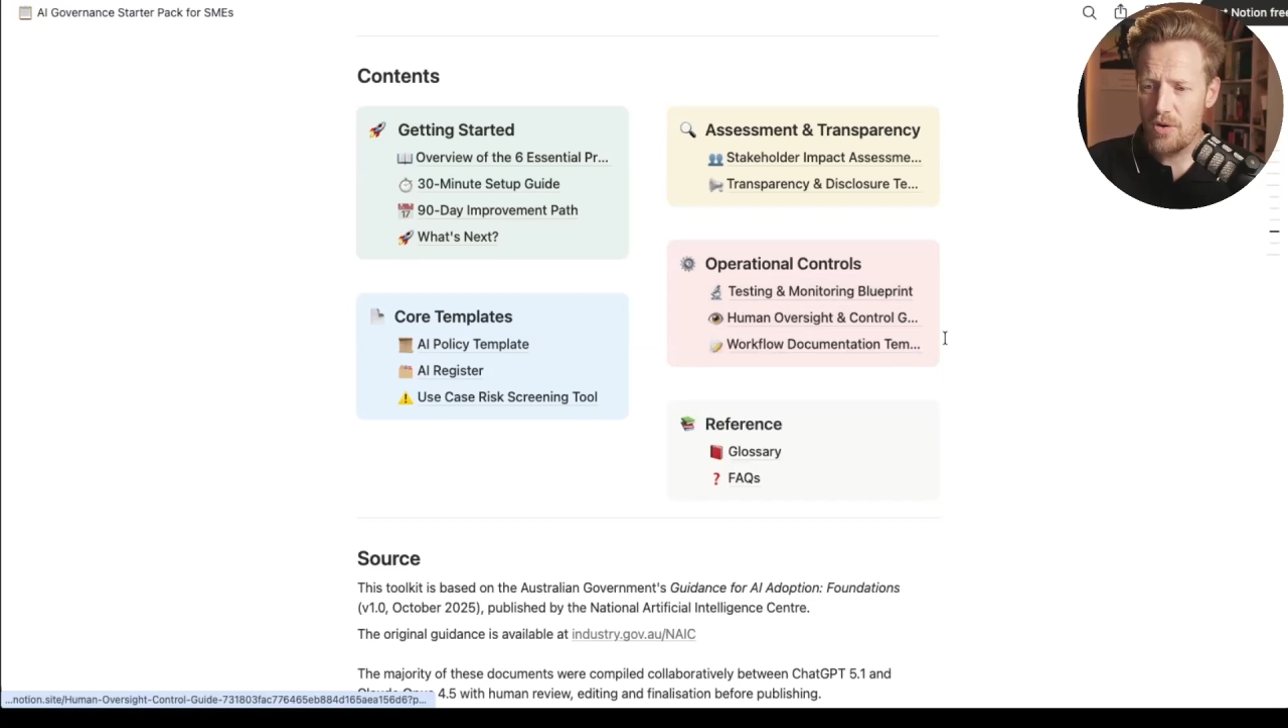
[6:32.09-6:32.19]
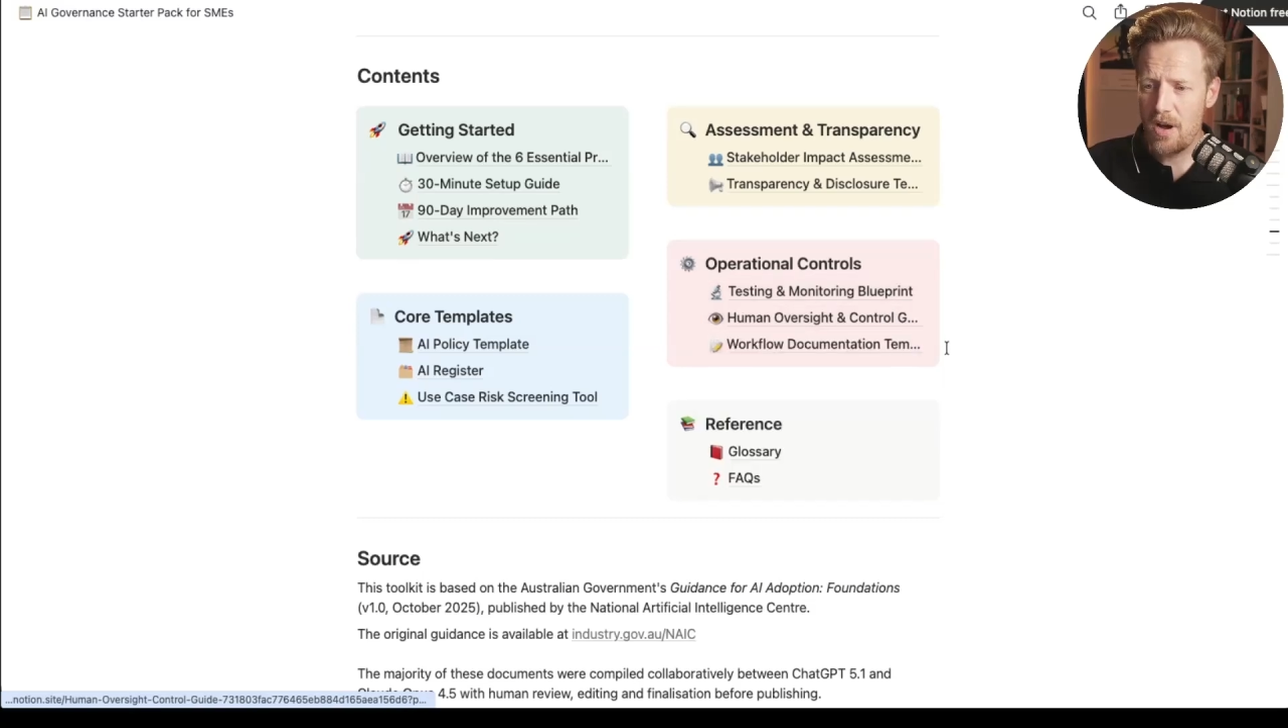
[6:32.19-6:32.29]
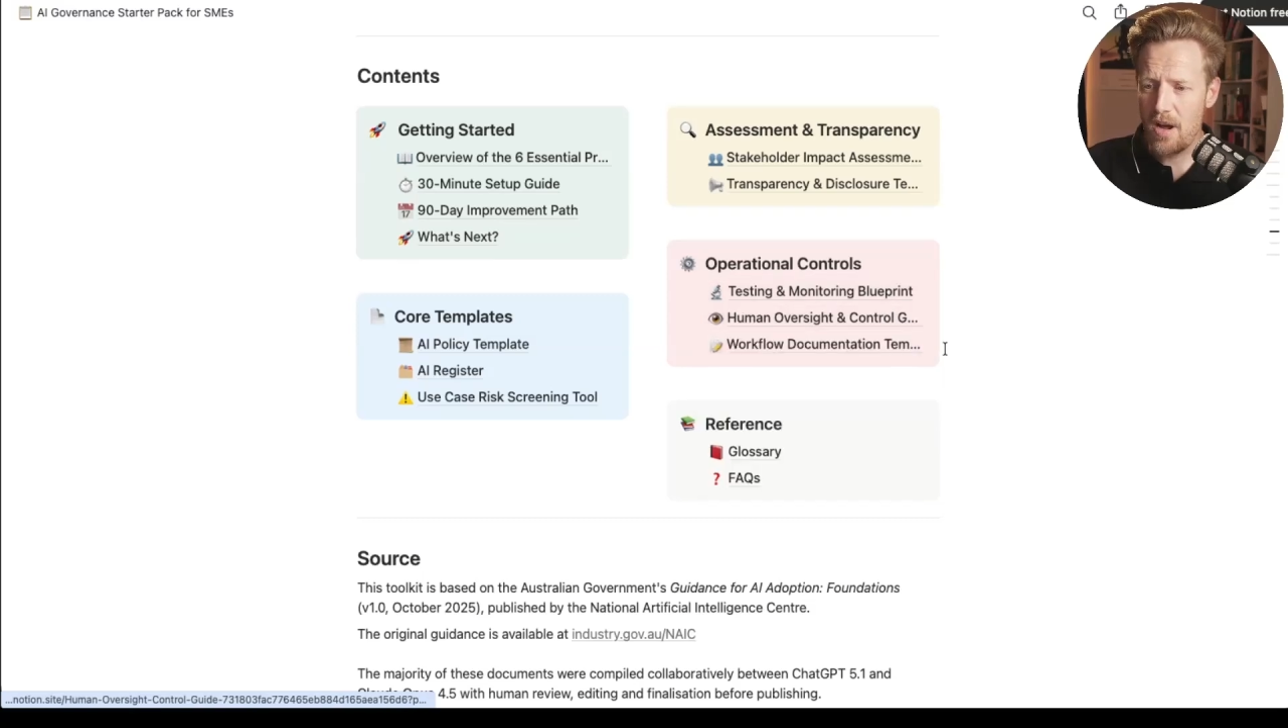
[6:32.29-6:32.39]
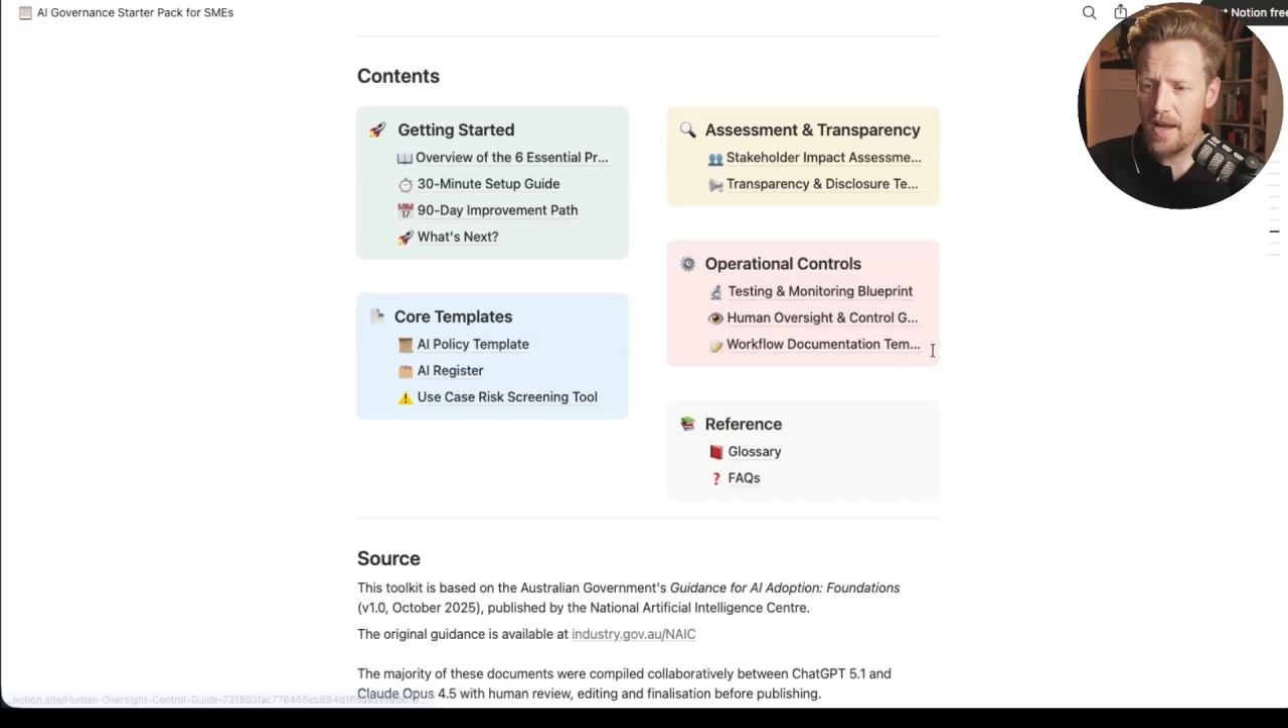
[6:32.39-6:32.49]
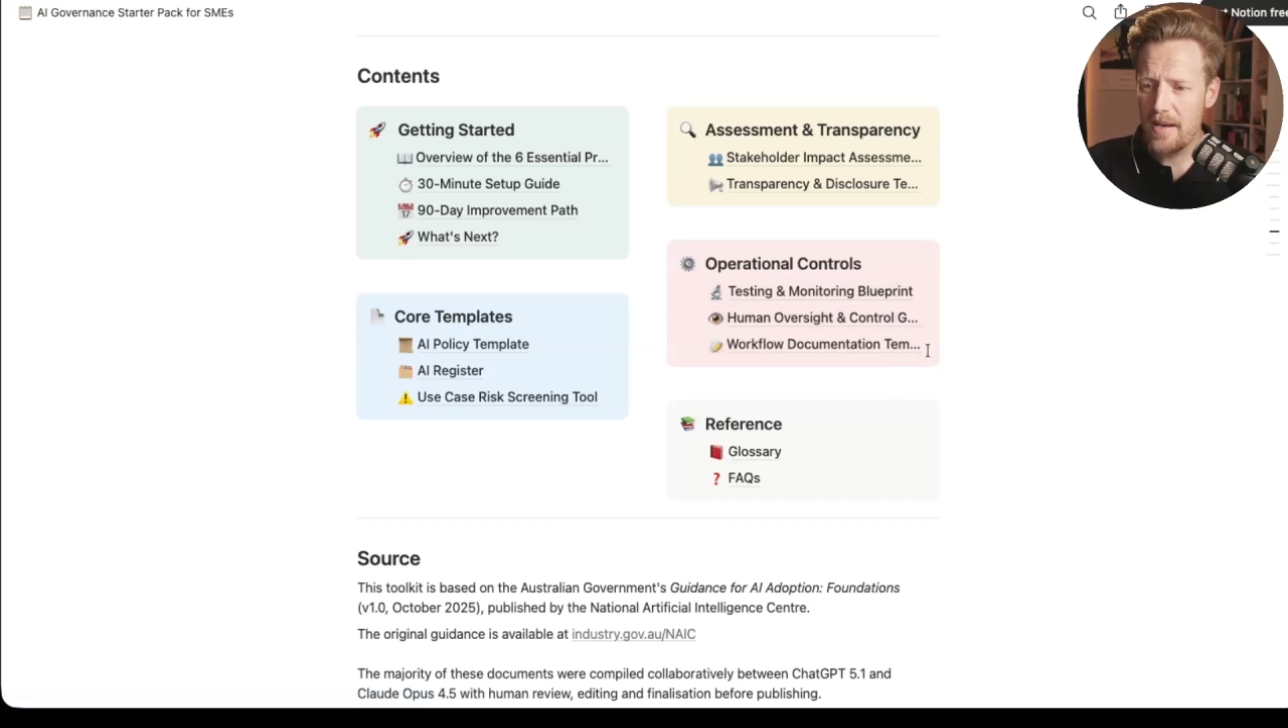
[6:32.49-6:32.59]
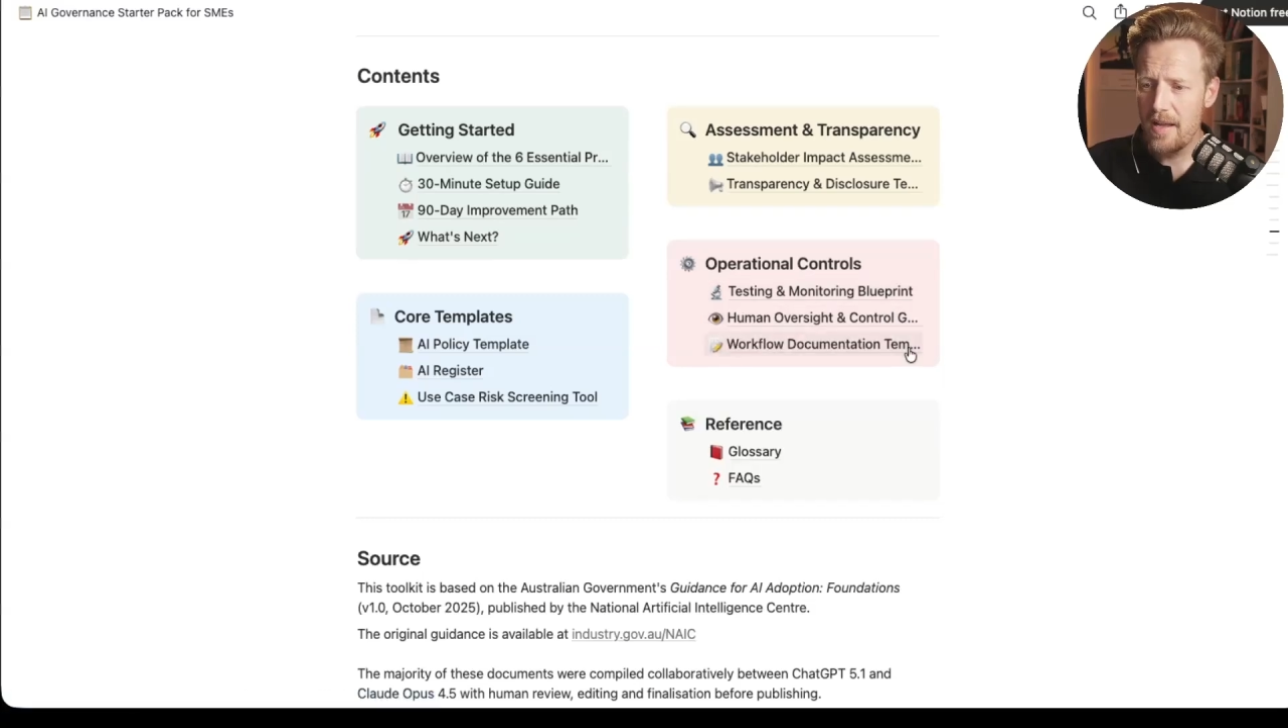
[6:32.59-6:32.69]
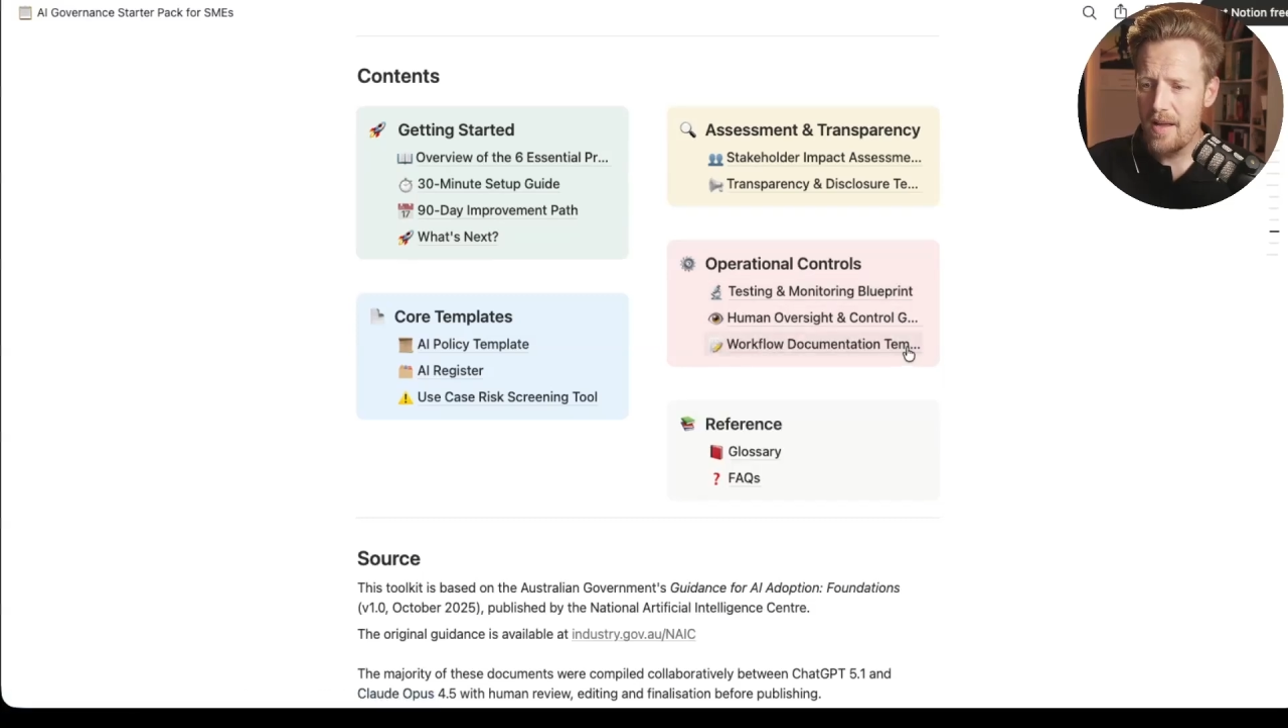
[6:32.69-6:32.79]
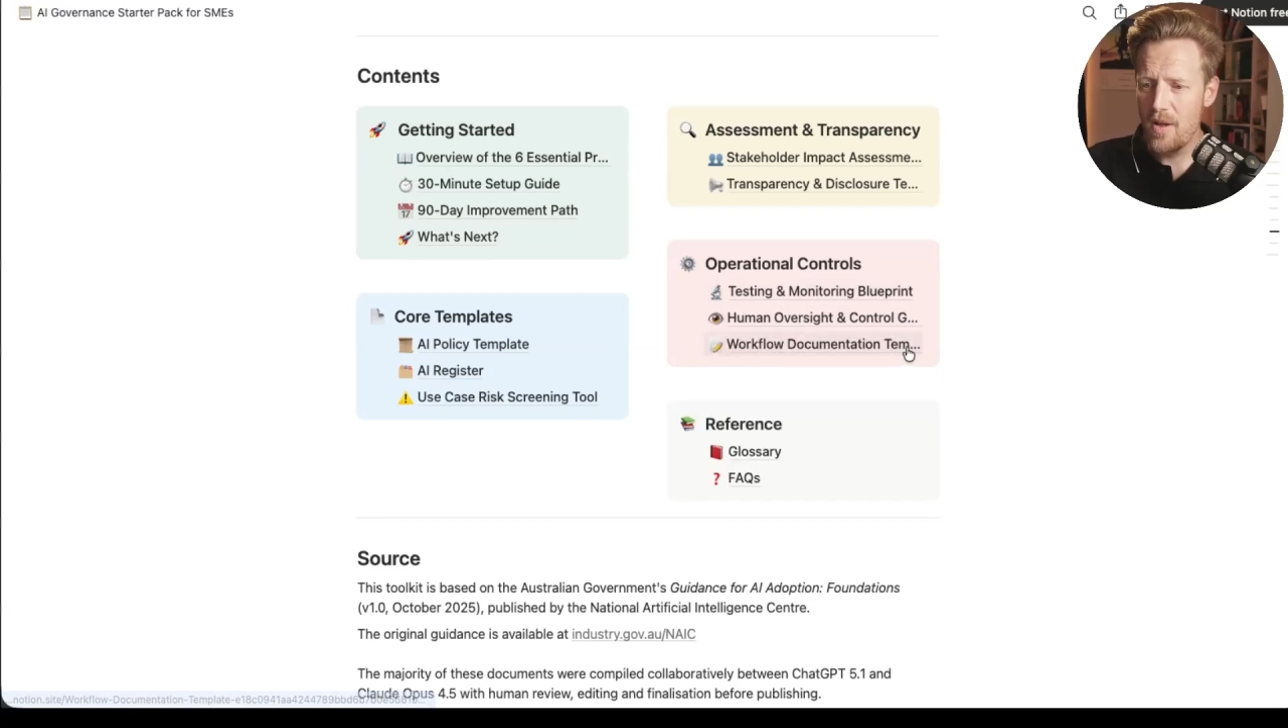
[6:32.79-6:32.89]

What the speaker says: guide,